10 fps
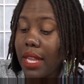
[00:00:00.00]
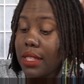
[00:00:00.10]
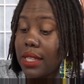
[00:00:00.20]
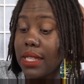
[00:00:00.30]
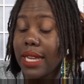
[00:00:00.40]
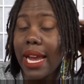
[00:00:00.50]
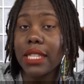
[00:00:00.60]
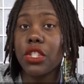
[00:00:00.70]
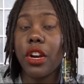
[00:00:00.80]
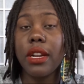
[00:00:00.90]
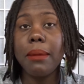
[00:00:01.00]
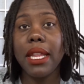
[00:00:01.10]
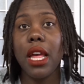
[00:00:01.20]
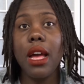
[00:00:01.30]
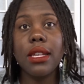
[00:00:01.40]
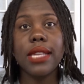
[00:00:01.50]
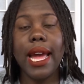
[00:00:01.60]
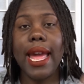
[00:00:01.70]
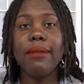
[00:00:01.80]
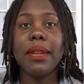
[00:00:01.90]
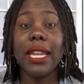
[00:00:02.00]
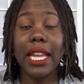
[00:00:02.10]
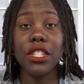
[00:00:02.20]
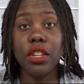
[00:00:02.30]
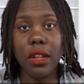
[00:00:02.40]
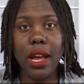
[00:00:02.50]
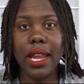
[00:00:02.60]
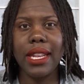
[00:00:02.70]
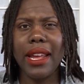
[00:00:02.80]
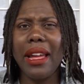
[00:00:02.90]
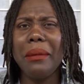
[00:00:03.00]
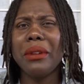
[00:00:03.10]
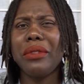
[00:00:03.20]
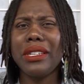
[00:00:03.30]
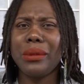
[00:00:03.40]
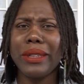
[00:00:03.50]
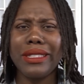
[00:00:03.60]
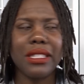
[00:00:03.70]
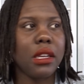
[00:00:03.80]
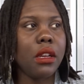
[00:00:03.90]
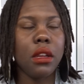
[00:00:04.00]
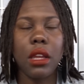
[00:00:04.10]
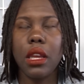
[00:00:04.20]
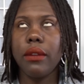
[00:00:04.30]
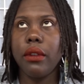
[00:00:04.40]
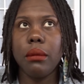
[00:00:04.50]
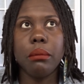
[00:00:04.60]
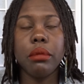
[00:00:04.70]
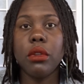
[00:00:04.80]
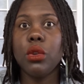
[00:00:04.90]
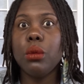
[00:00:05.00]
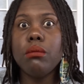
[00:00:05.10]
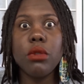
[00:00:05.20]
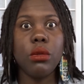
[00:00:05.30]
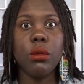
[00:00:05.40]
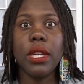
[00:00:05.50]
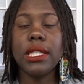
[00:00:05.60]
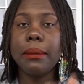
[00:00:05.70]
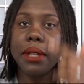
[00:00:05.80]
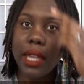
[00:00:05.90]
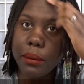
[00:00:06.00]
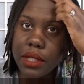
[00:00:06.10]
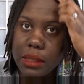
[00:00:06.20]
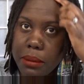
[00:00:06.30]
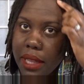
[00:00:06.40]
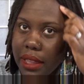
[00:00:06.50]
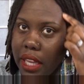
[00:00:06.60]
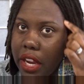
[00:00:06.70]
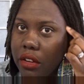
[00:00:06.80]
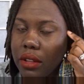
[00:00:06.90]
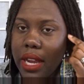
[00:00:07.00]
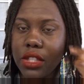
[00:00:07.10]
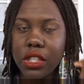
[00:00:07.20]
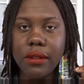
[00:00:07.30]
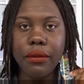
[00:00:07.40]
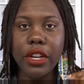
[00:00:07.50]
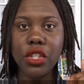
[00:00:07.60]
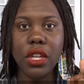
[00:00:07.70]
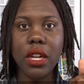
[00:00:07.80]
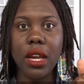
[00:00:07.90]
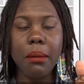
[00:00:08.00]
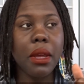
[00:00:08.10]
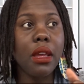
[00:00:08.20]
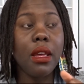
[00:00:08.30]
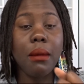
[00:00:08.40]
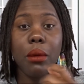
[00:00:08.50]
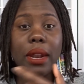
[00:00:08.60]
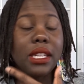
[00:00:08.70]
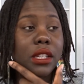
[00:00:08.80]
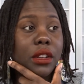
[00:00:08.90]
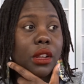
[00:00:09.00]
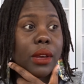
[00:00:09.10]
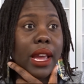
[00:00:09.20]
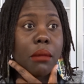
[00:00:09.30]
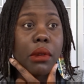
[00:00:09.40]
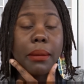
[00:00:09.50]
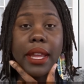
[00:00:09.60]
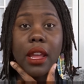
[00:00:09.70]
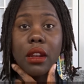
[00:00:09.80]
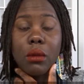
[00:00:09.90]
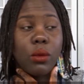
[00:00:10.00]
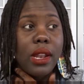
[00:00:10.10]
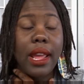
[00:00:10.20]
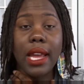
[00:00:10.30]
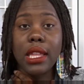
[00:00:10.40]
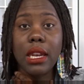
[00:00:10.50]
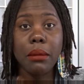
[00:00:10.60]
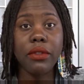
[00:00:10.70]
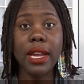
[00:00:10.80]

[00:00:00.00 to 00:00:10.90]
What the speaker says: since I started my locks, I have been interlocking. Now I would retwist every blue moon, and typically it would just be like the hairline just to freshen it up. But when I tell you, I can probably count on one hand the number of